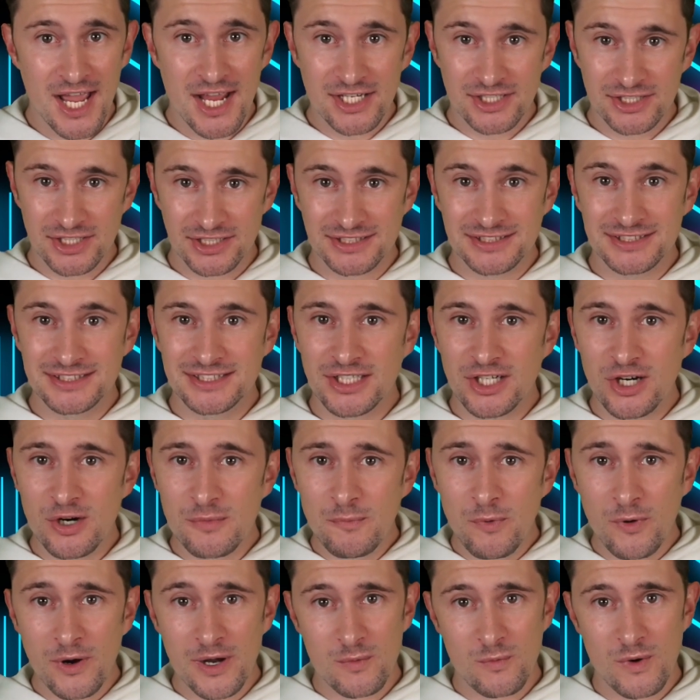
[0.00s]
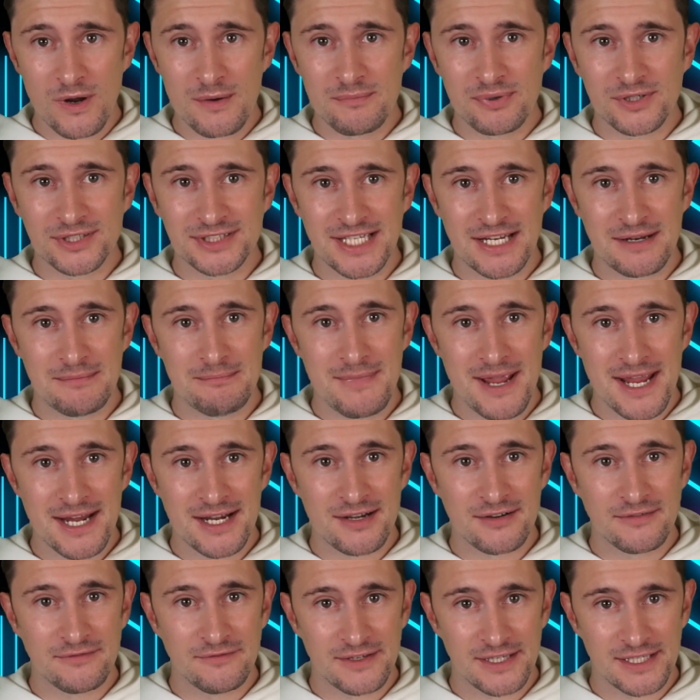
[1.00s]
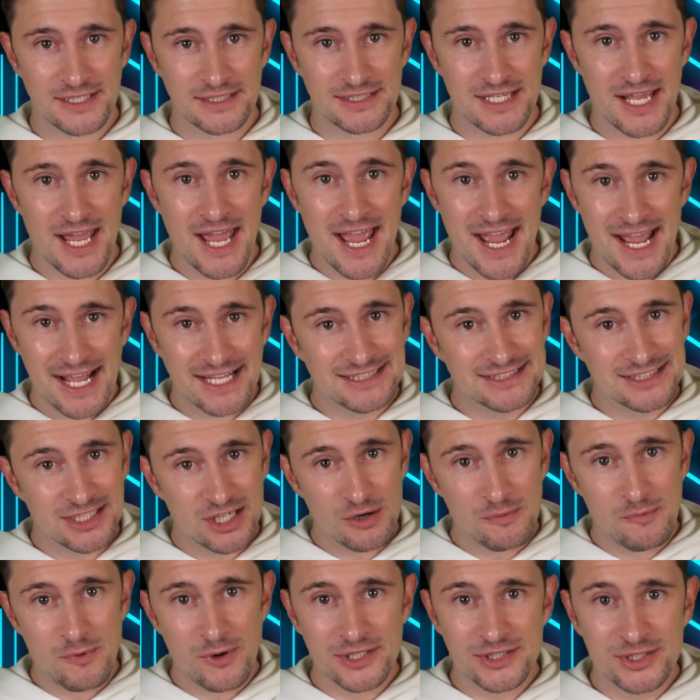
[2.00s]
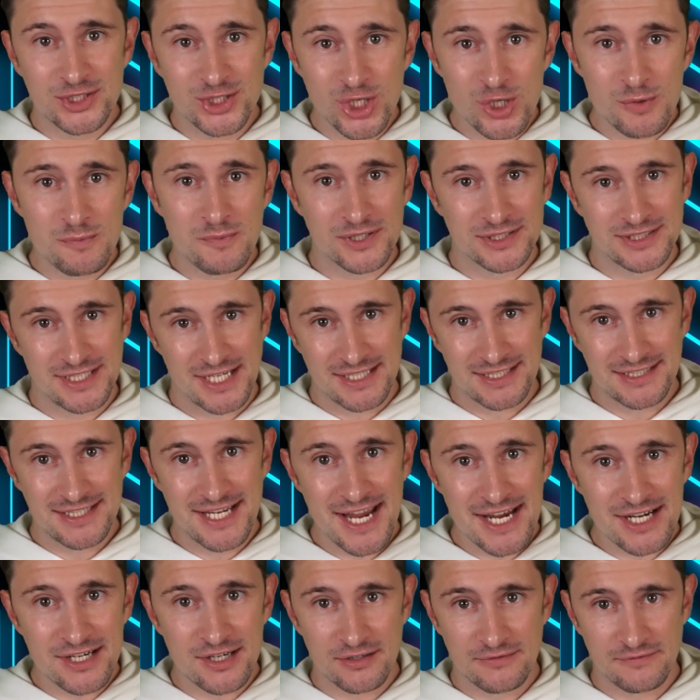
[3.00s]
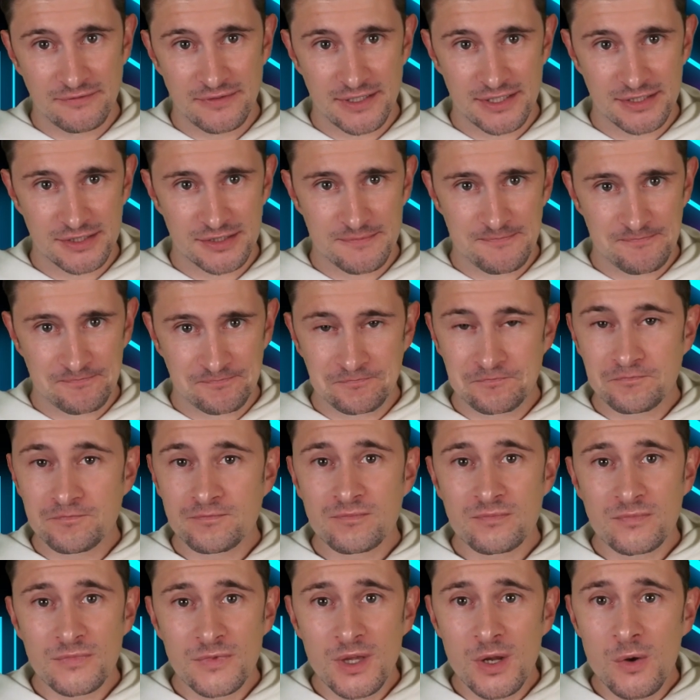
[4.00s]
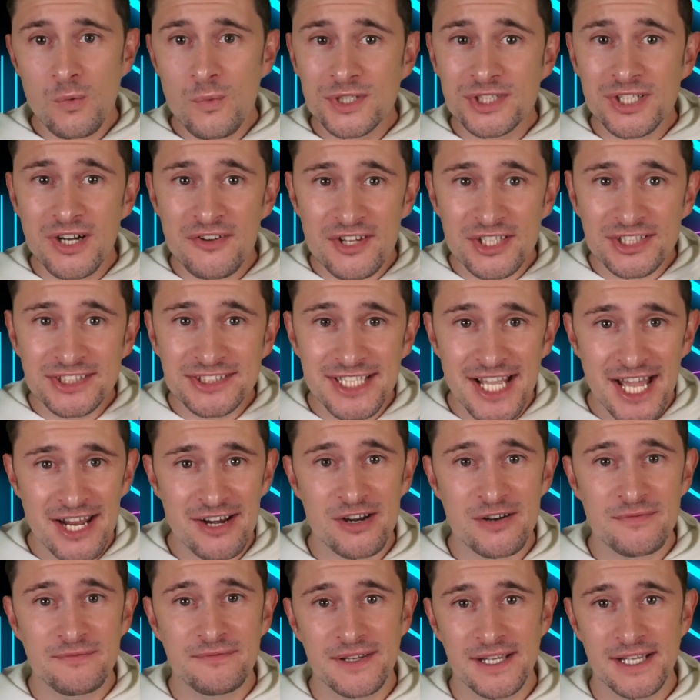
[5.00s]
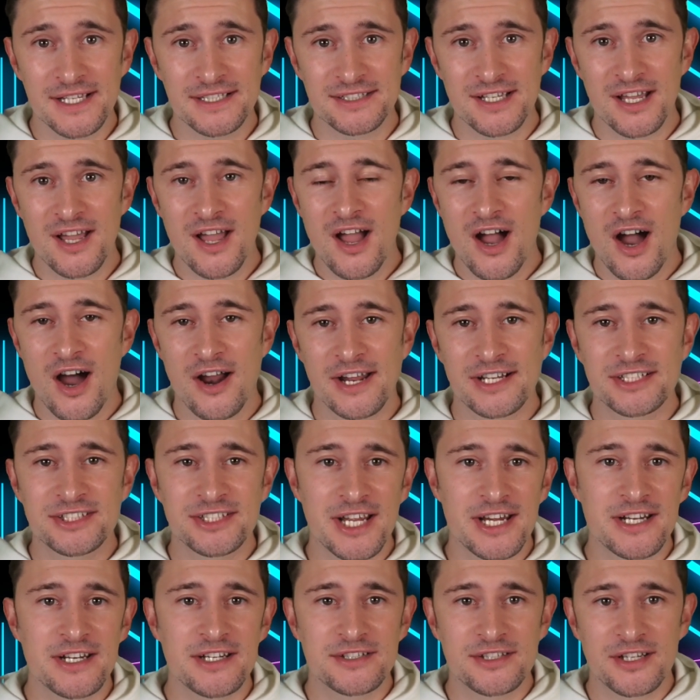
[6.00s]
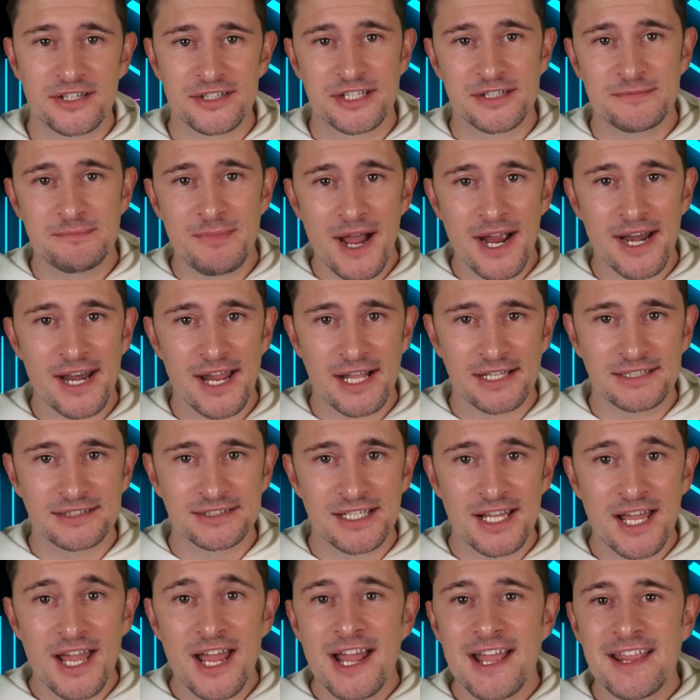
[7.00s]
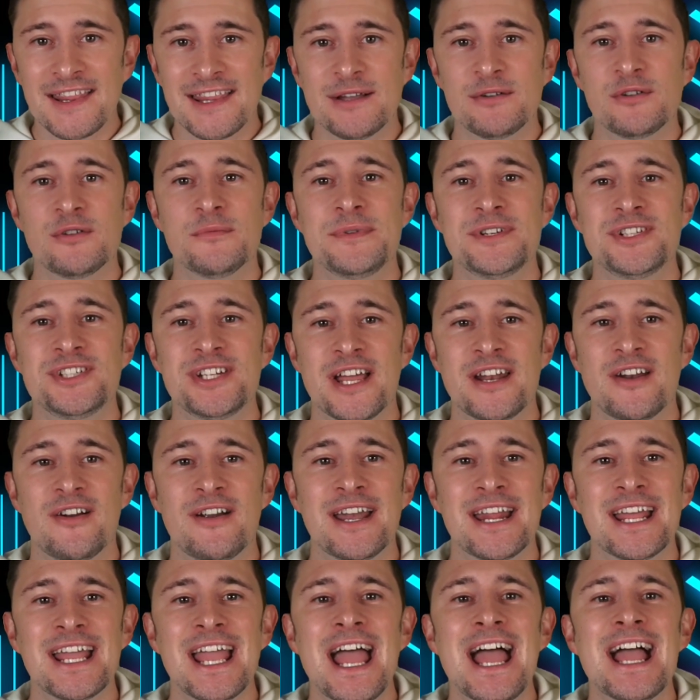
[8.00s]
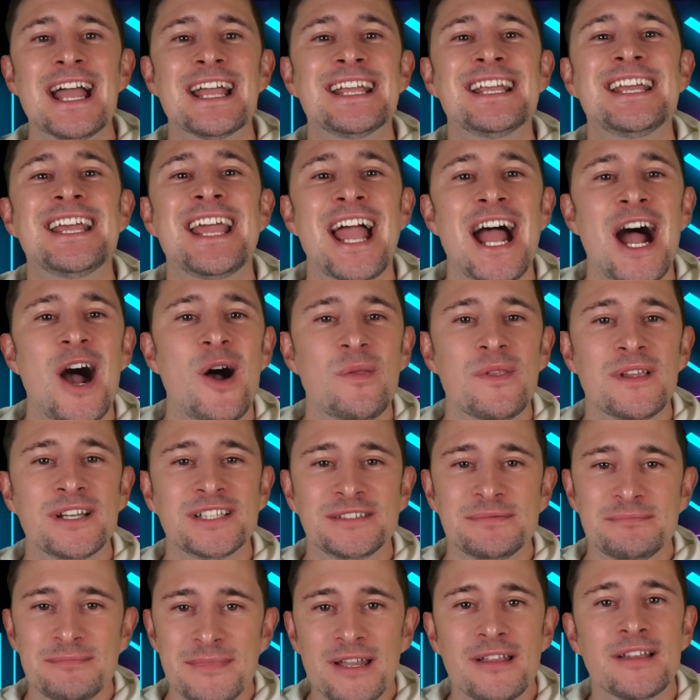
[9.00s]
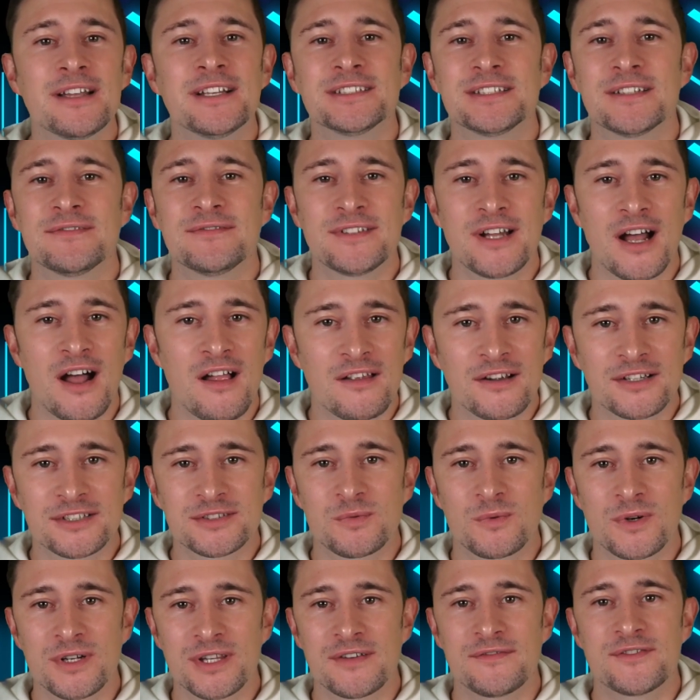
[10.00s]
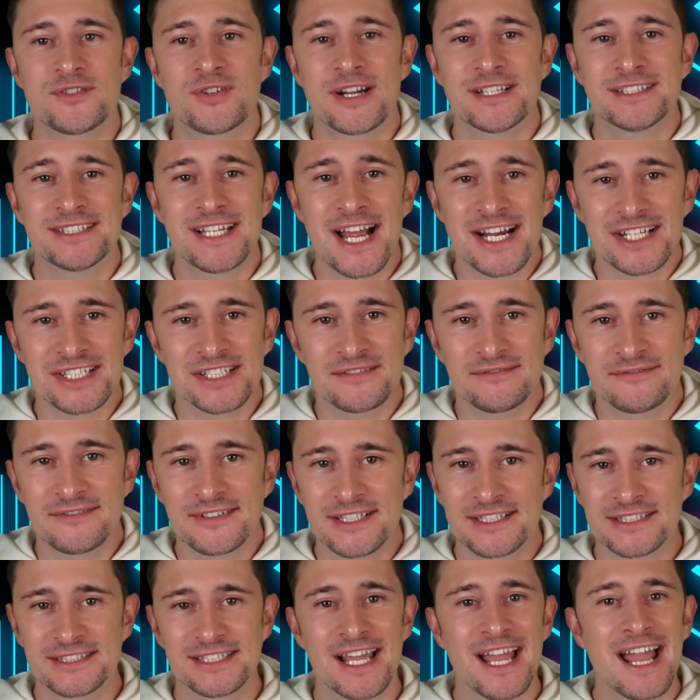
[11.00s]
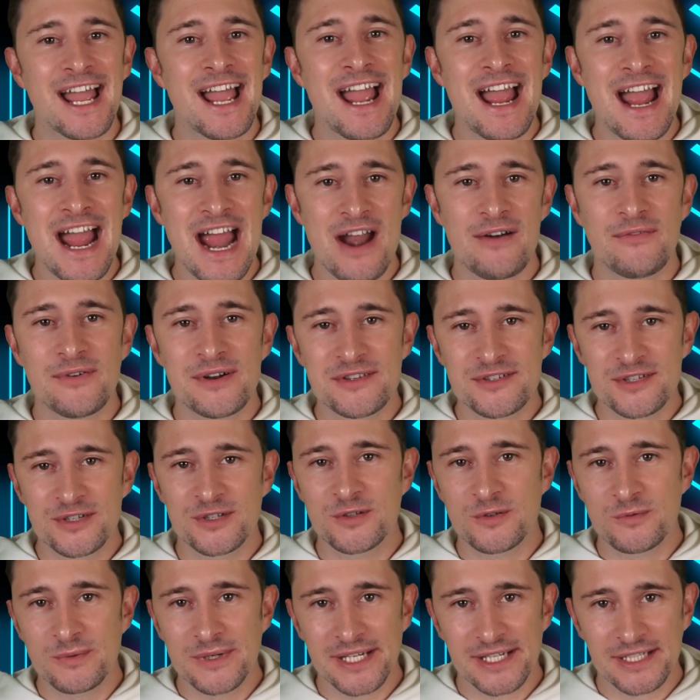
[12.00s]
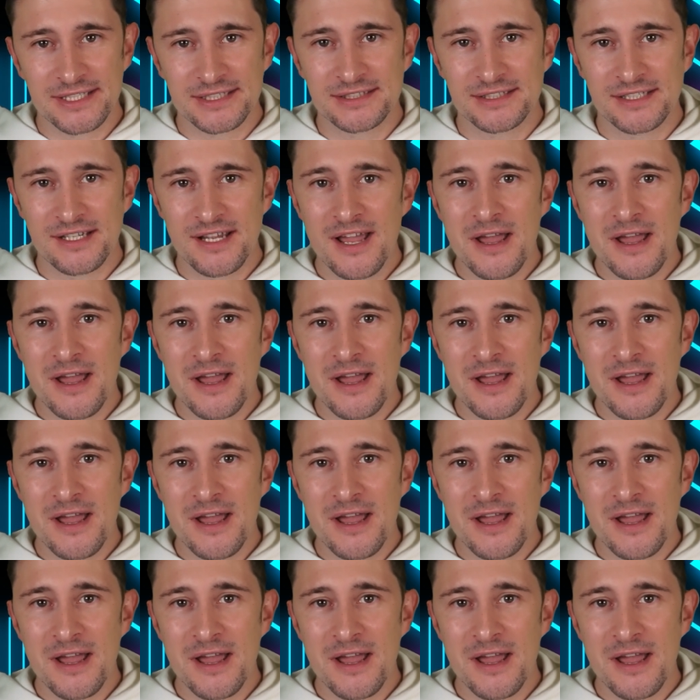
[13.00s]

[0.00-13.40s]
just 0.1% maker fees and 0.2% taker fees, which are the standard fees on exchanges such as Binance, they will be generating countless millions of dollars worth of transaction fees every 2 weeks.